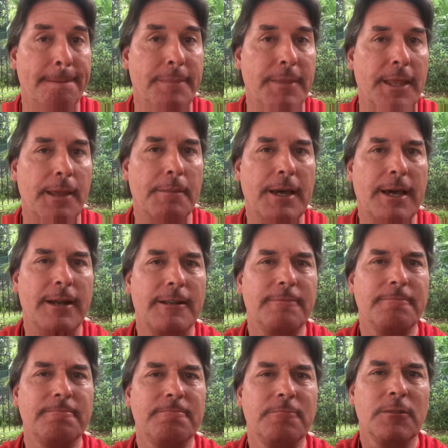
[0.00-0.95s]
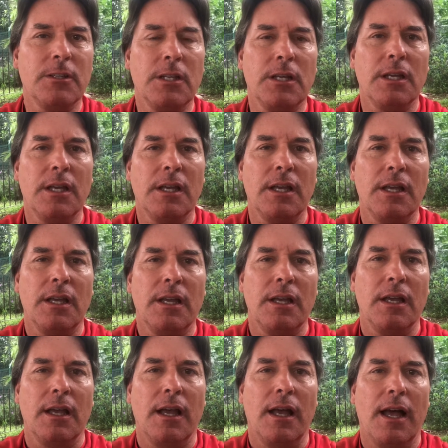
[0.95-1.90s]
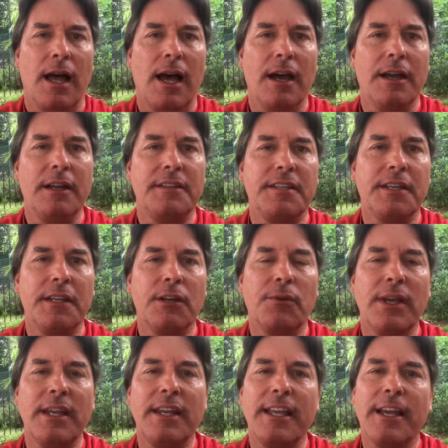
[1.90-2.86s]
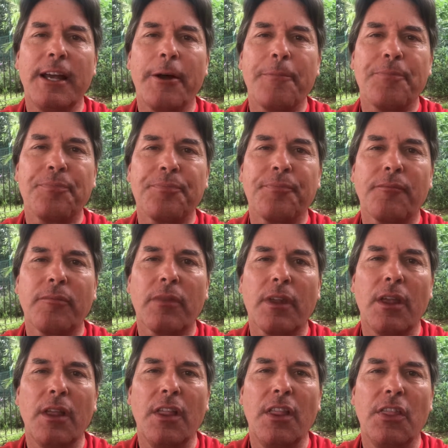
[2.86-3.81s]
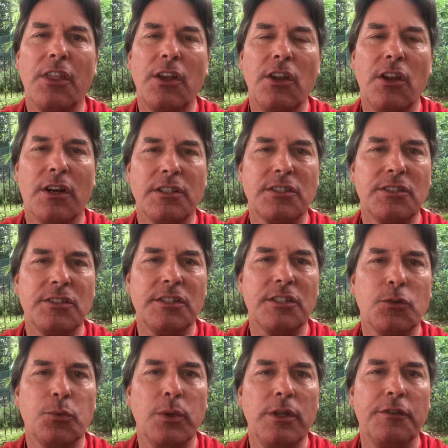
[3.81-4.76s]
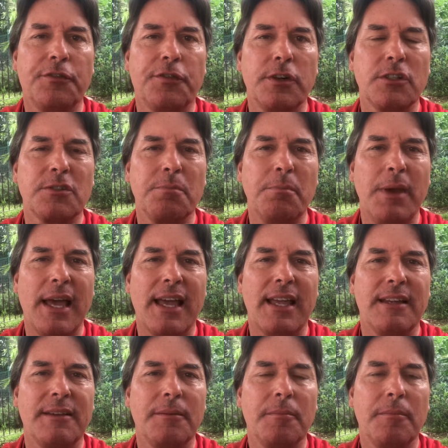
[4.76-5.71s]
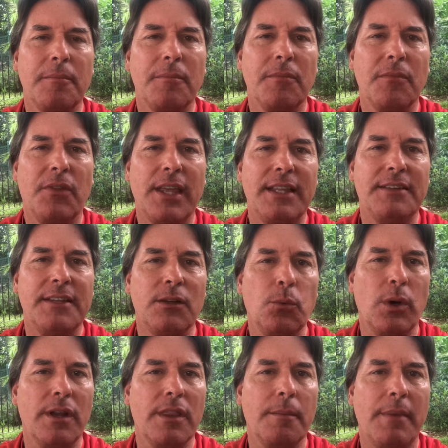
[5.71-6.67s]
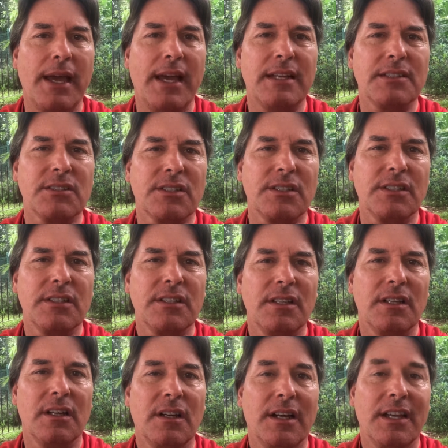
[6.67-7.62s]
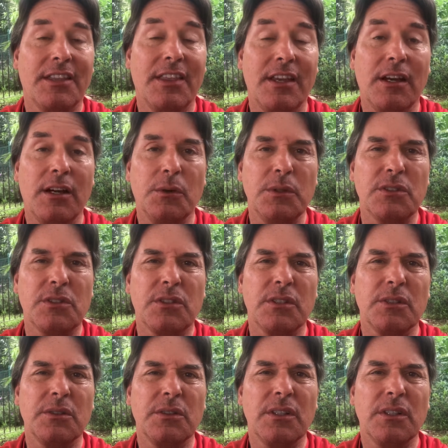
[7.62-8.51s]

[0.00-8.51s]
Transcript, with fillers: Think about it. I'm going to tell you right now, the narcissist when you first met, they did wear the mask, like they always do,